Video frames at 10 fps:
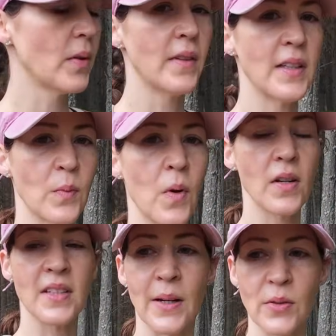this
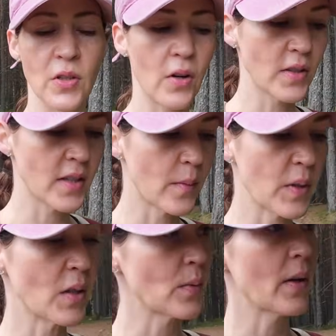walk's now shorter
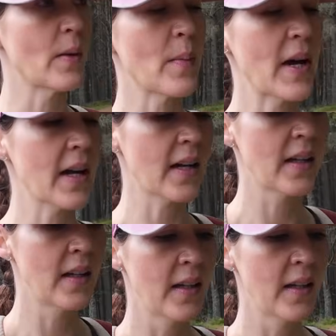because we're going back.